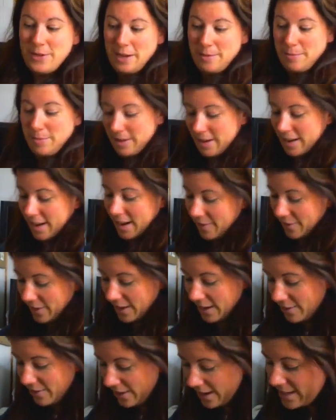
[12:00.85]
up. I've
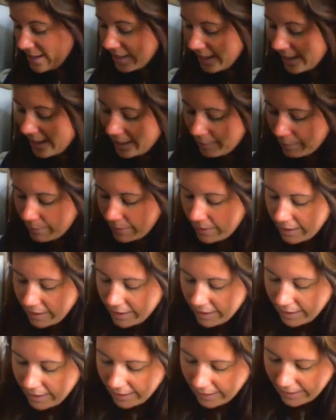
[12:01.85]
had a great time.
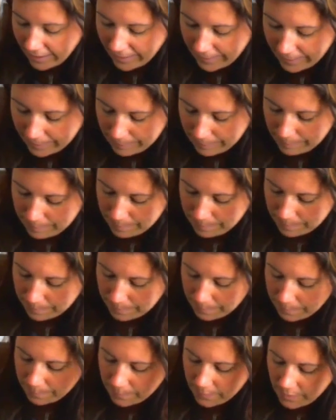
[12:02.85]
I'm
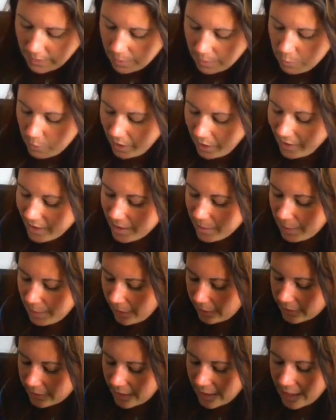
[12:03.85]
wearing a
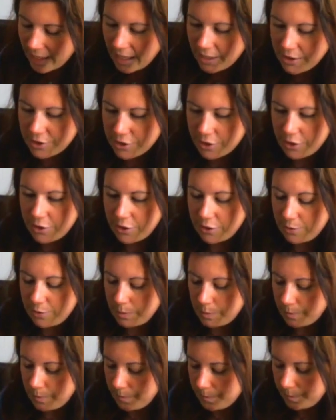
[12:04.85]
belt that I can't show you
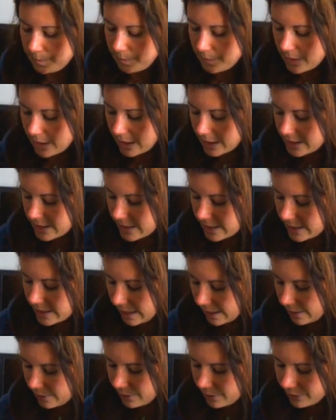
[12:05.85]
that I did
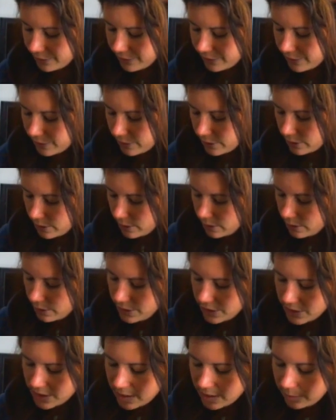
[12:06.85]
out of
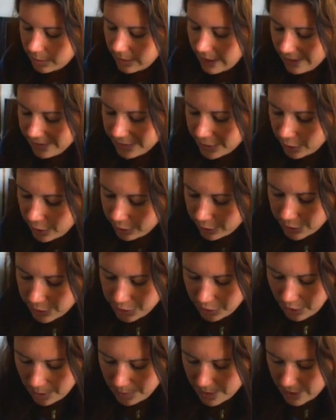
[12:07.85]
just some leftover
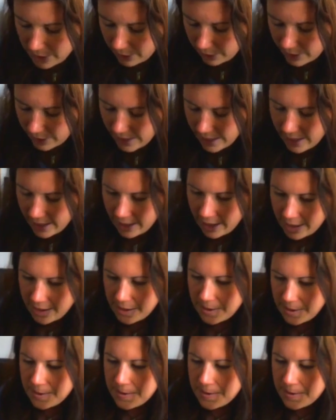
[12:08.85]
striping yarn I had.